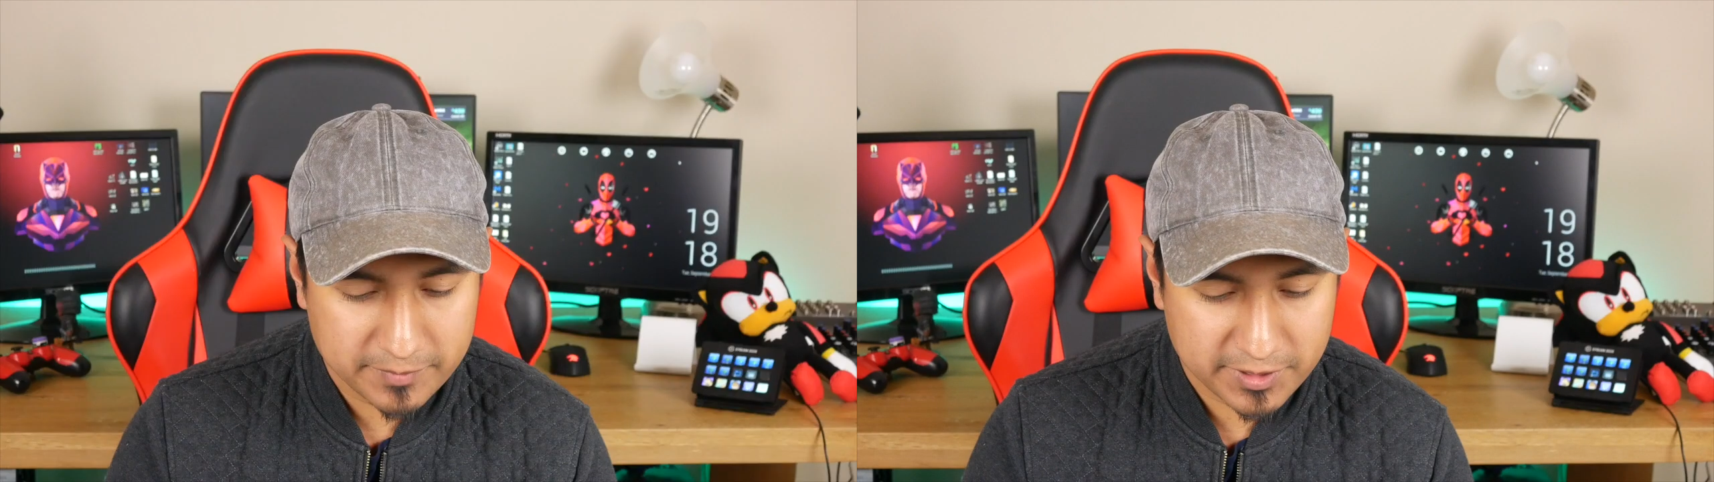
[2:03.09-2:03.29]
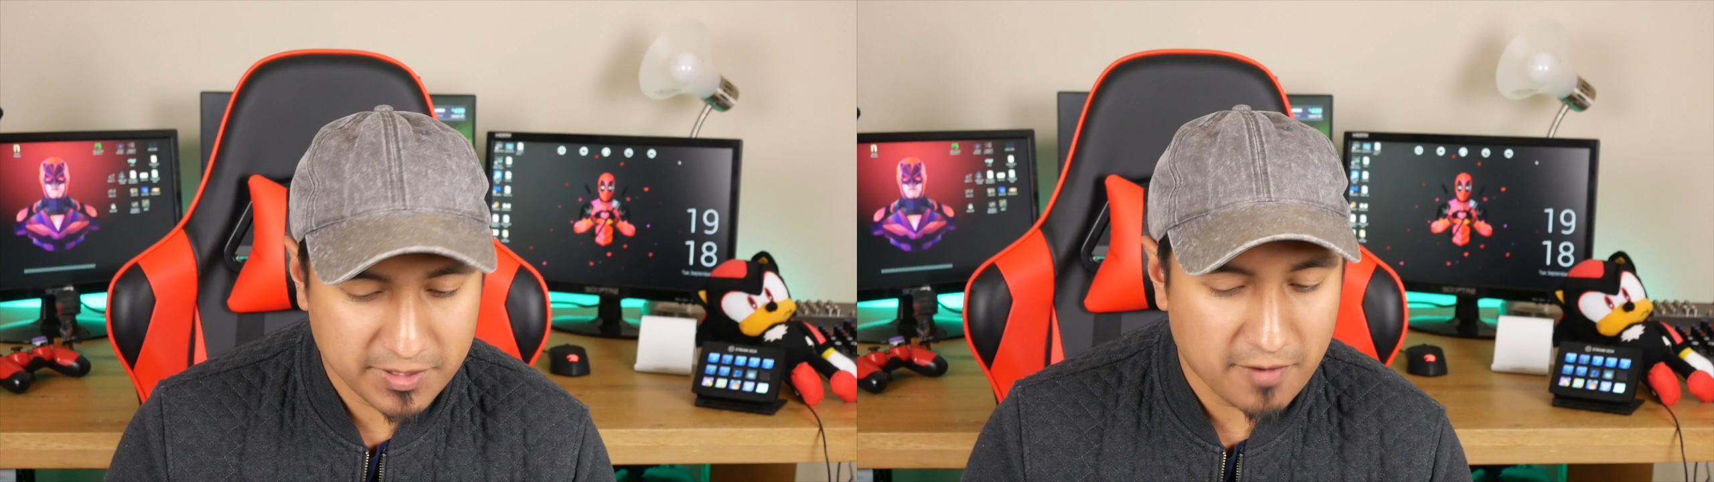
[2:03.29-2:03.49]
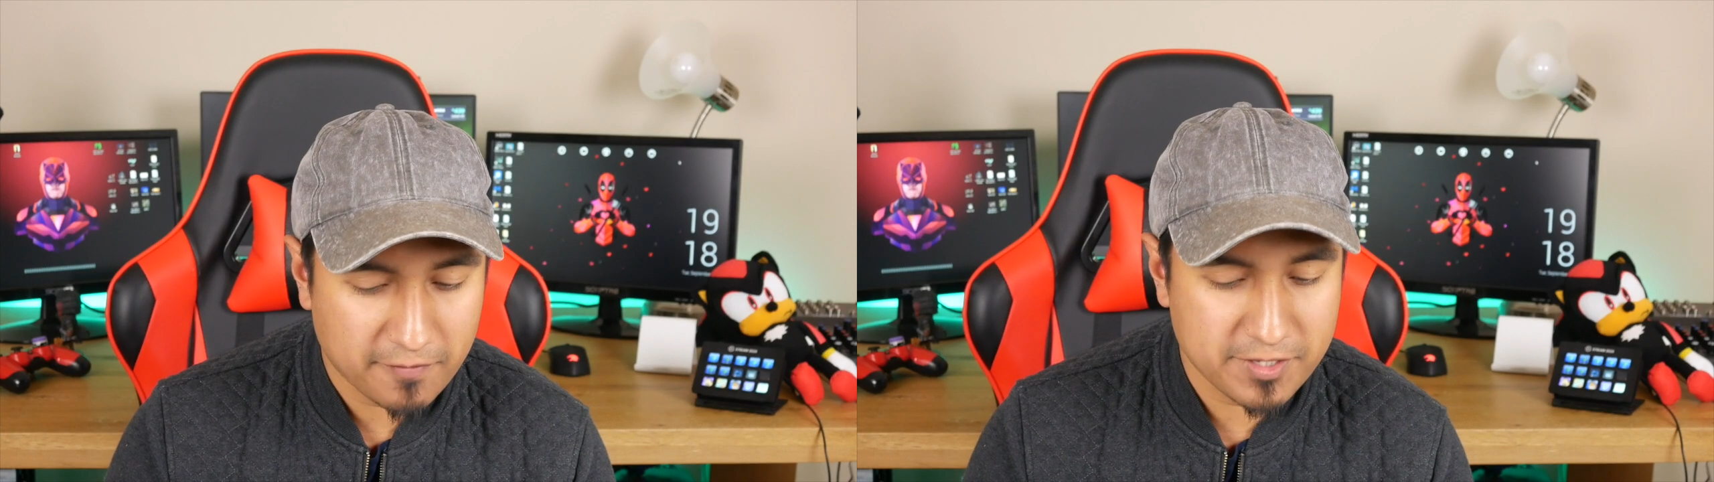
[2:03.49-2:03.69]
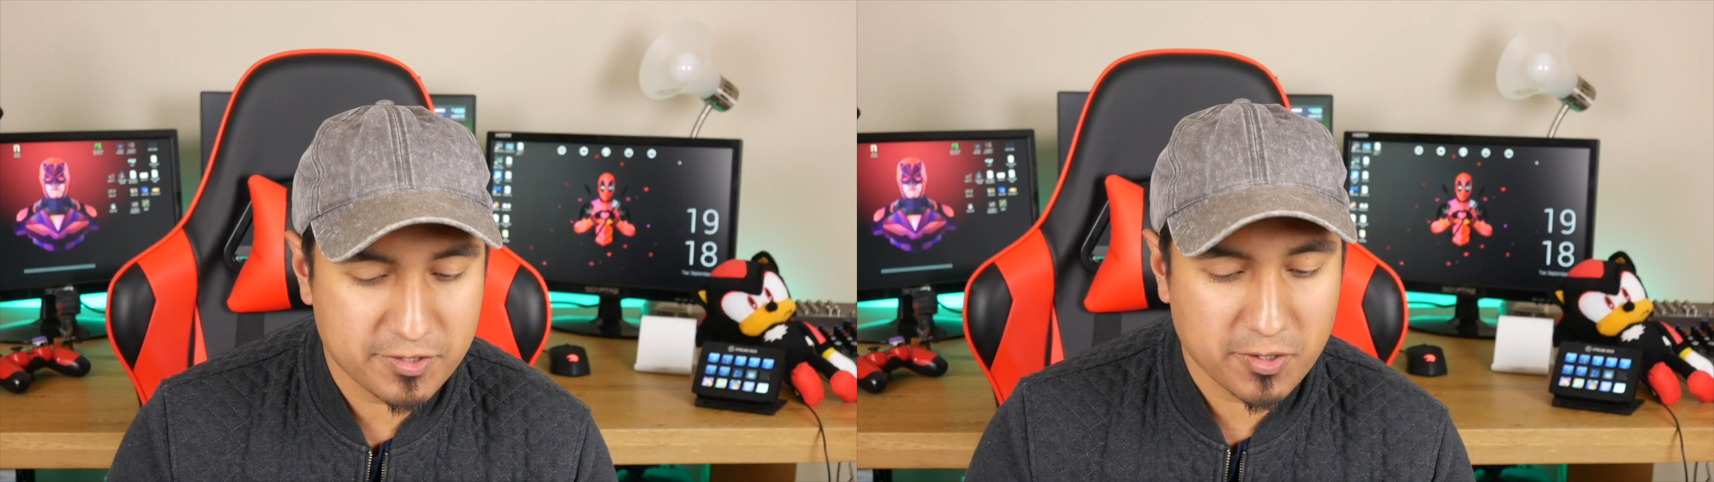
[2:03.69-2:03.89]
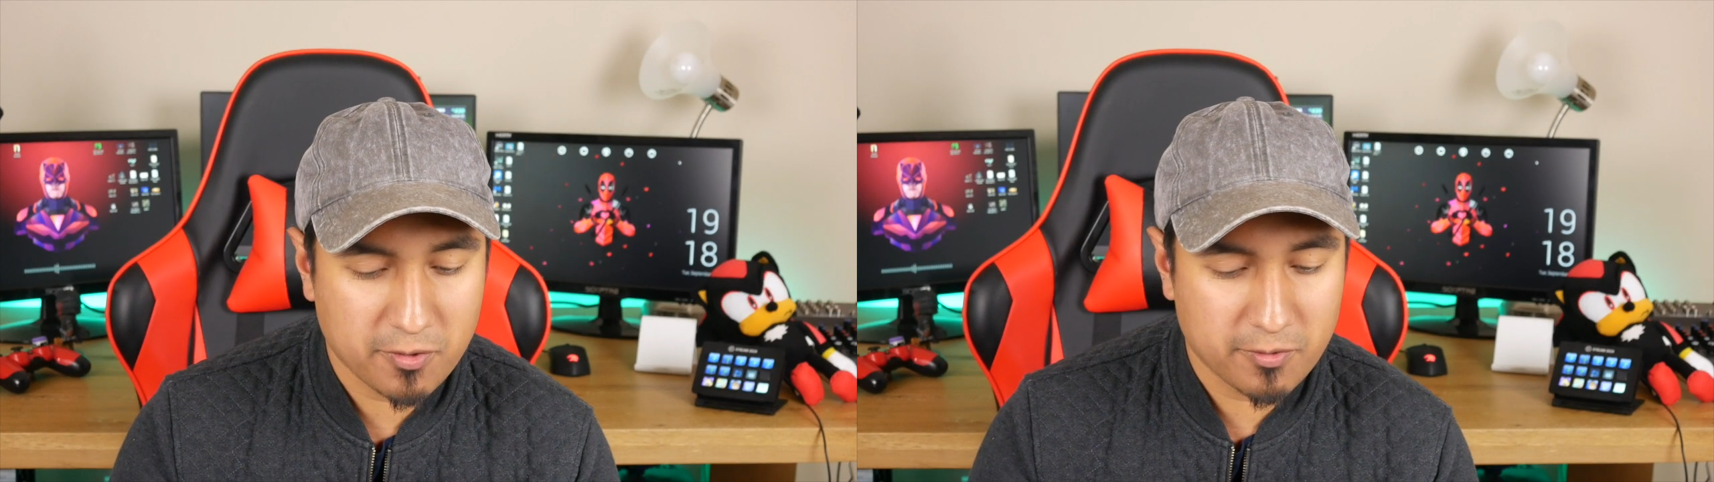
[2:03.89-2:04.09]
stuff. And
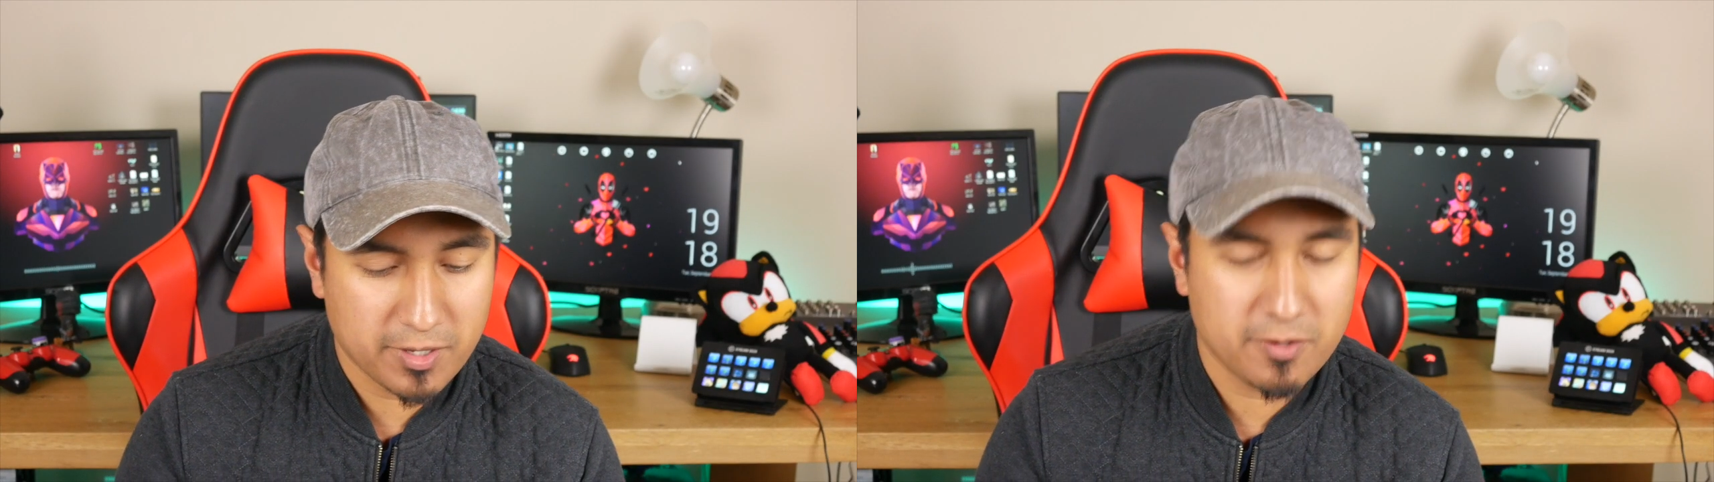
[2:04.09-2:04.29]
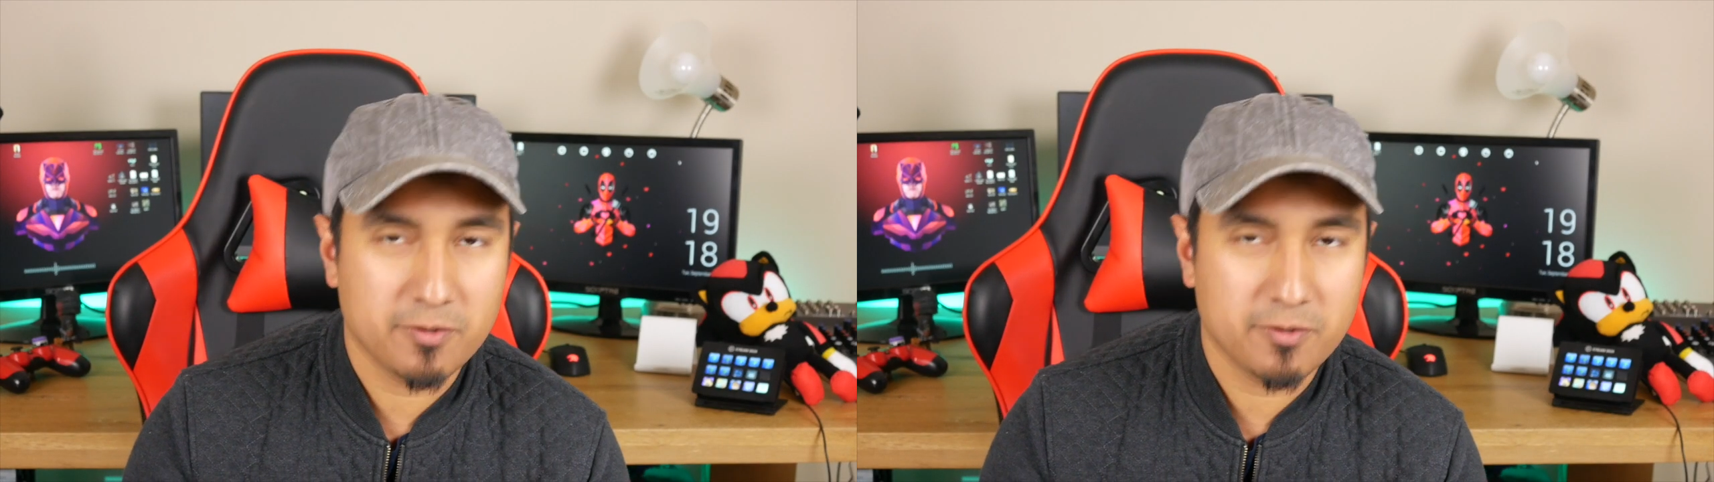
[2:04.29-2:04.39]
so